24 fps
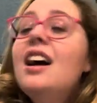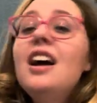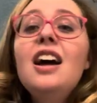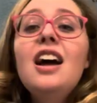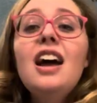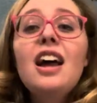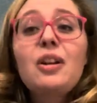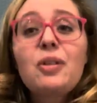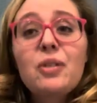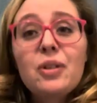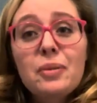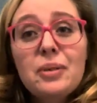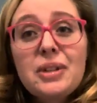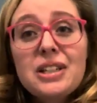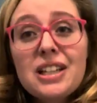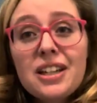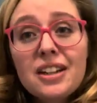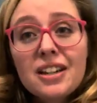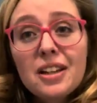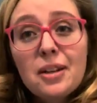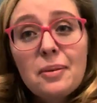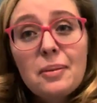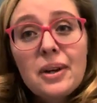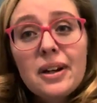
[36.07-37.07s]
And we're going to be
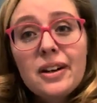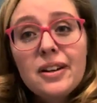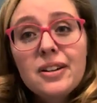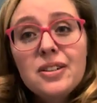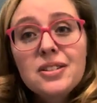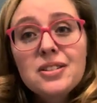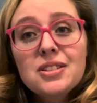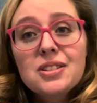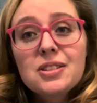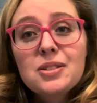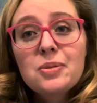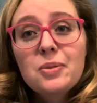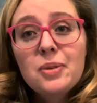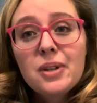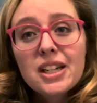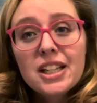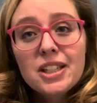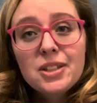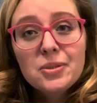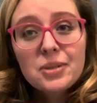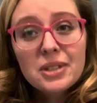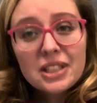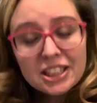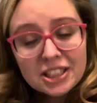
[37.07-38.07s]
talking about
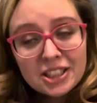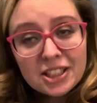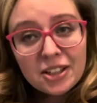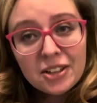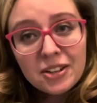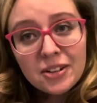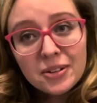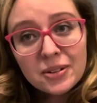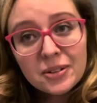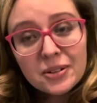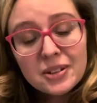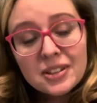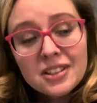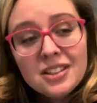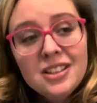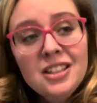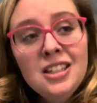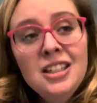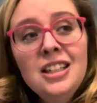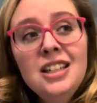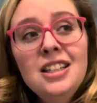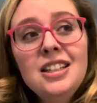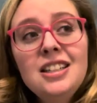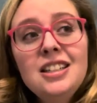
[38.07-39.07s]
2022
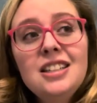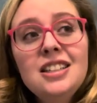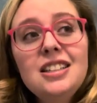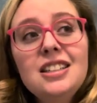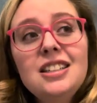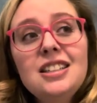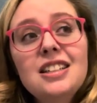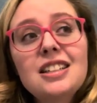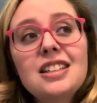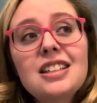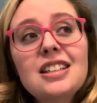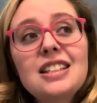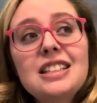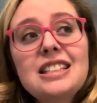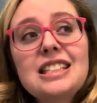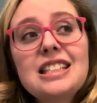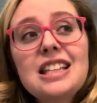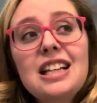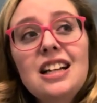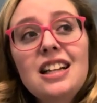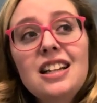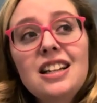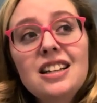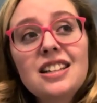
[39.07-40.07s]
it's
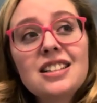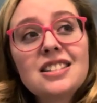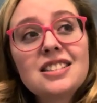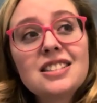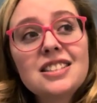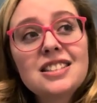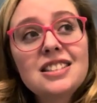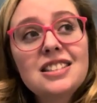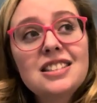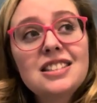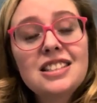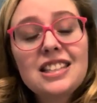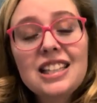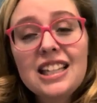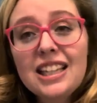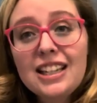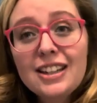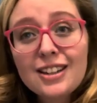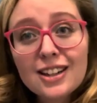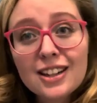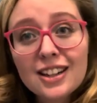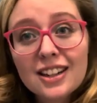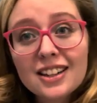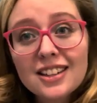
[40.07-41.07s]
like
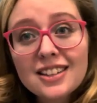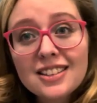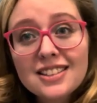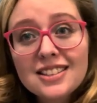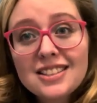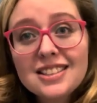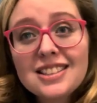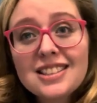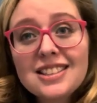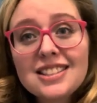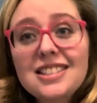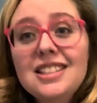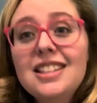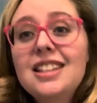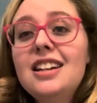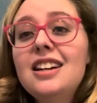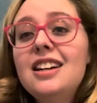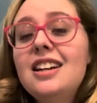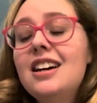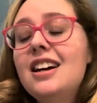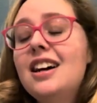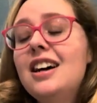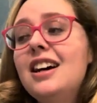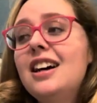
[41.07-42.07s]
here.
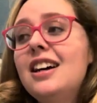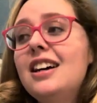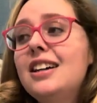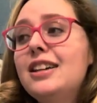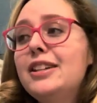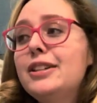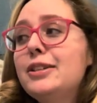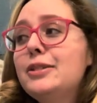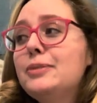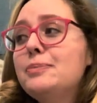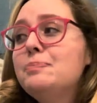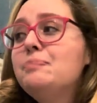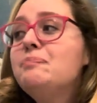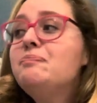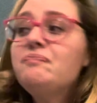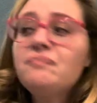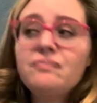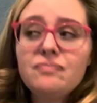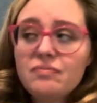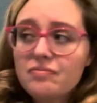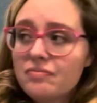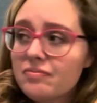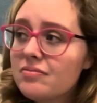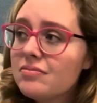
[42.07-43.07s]
Um,
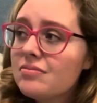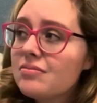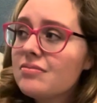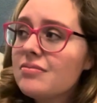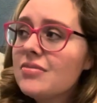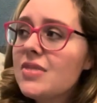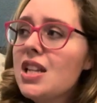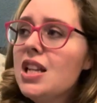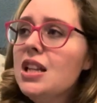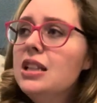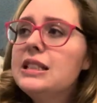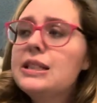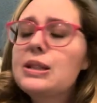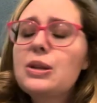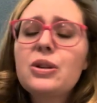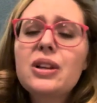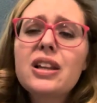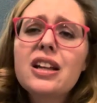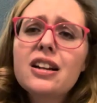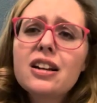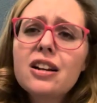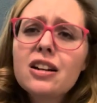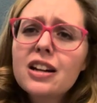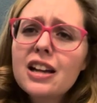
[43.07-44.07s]
so
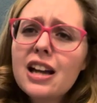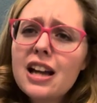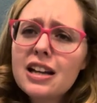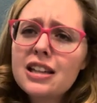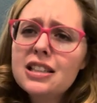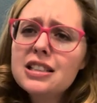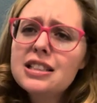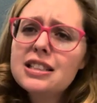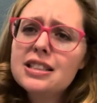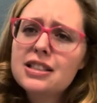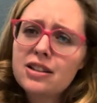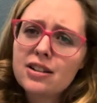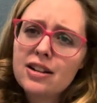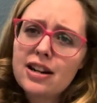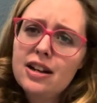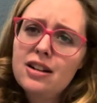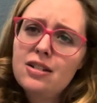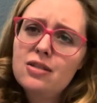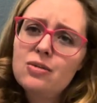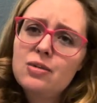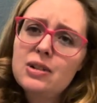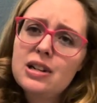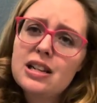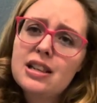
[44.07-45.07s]
that would kind of start
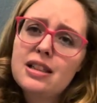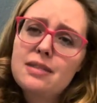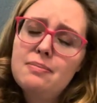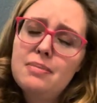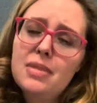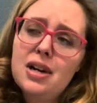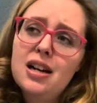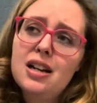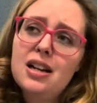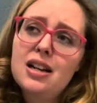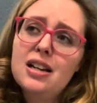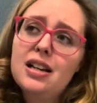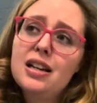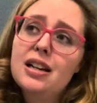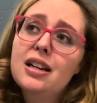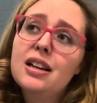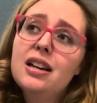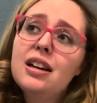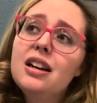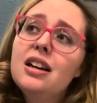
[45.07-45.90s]
out with my